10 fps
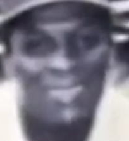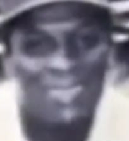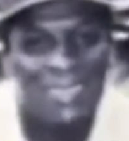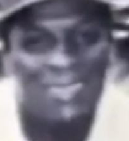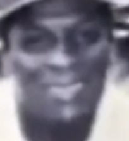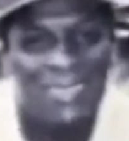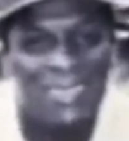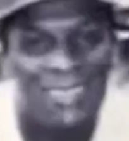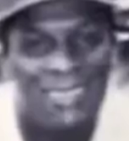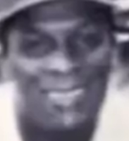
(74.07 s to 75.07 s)
the
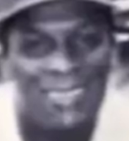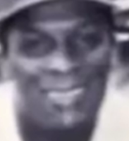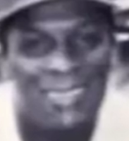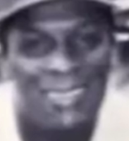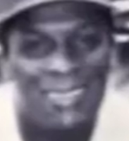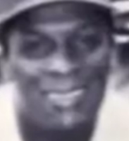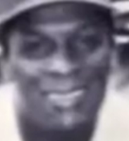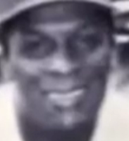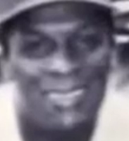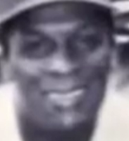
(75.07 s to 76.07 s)
difference in our
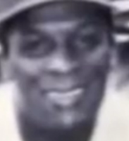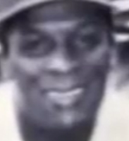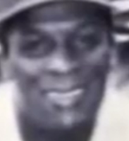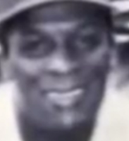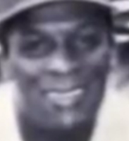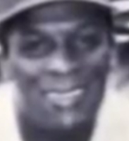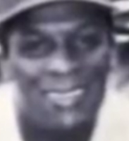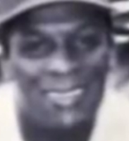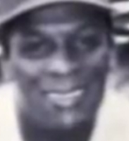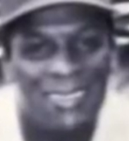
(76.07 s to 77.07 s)
contracts.
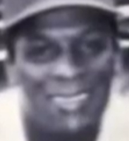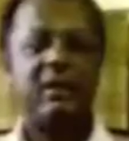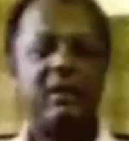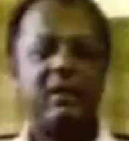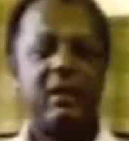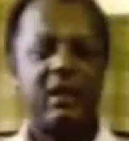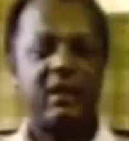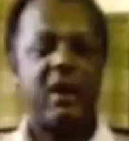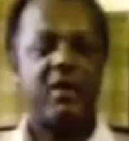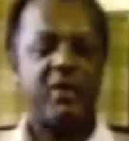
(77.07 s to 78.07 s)
Legally, a
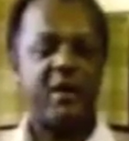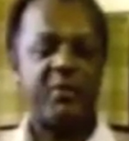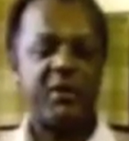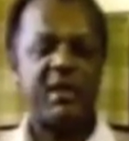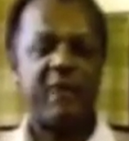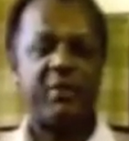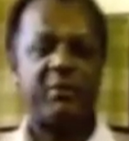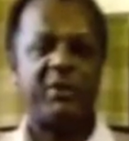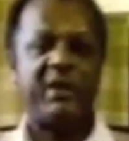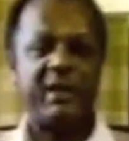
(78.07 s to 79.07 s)
contract must have a
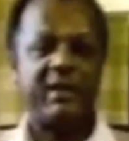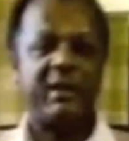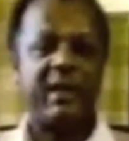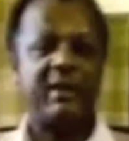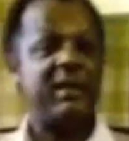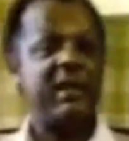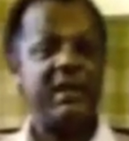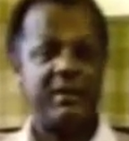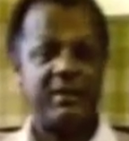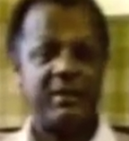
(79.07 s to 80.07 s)
beginning and an
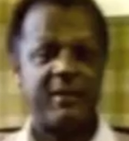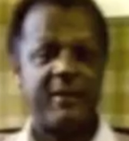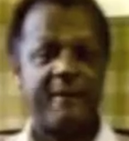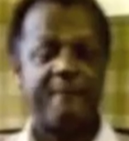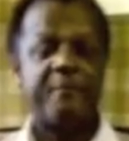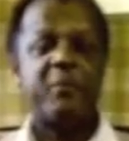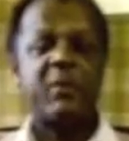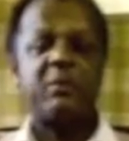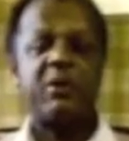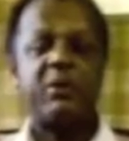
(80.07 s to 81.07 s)
end.
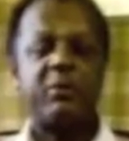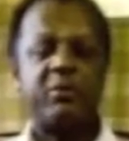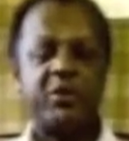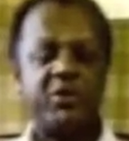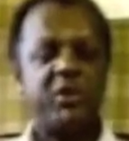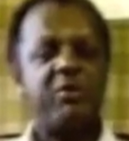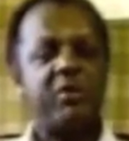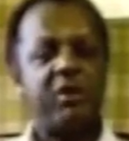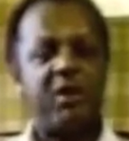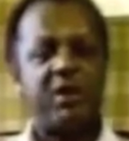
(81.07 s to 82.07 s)
But the reserve
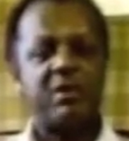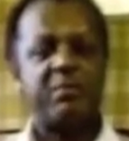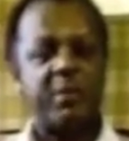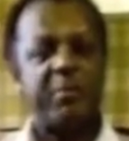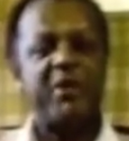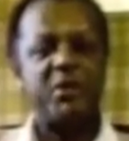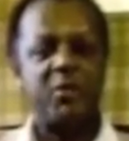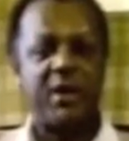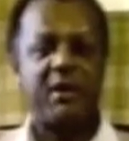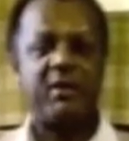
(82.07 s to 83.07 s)
clause
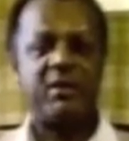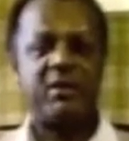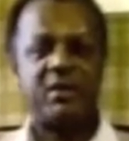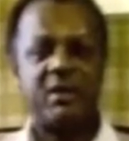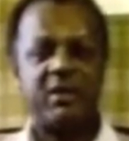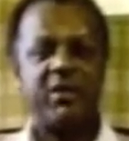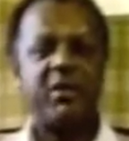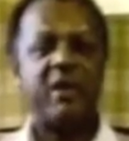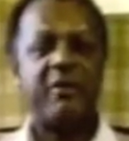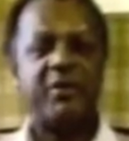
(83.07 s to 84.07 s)
perpetuated this
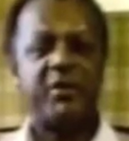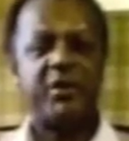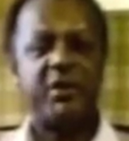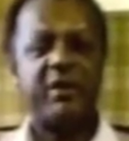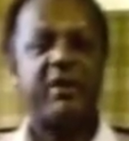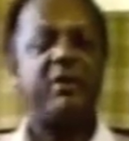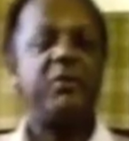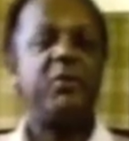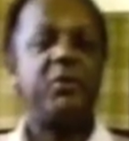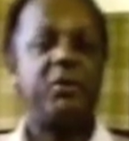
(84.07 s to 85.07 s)
year after year,
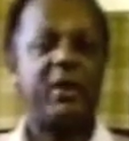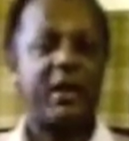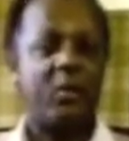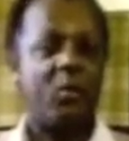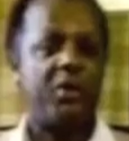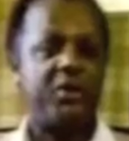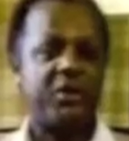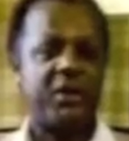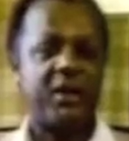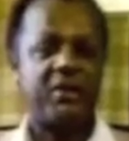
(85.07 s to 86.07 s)
even though you only had a 1-year
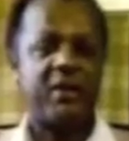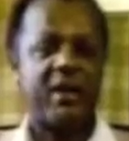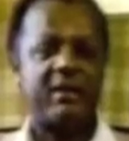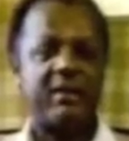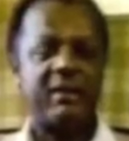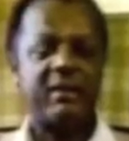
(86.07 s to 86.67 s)
contract.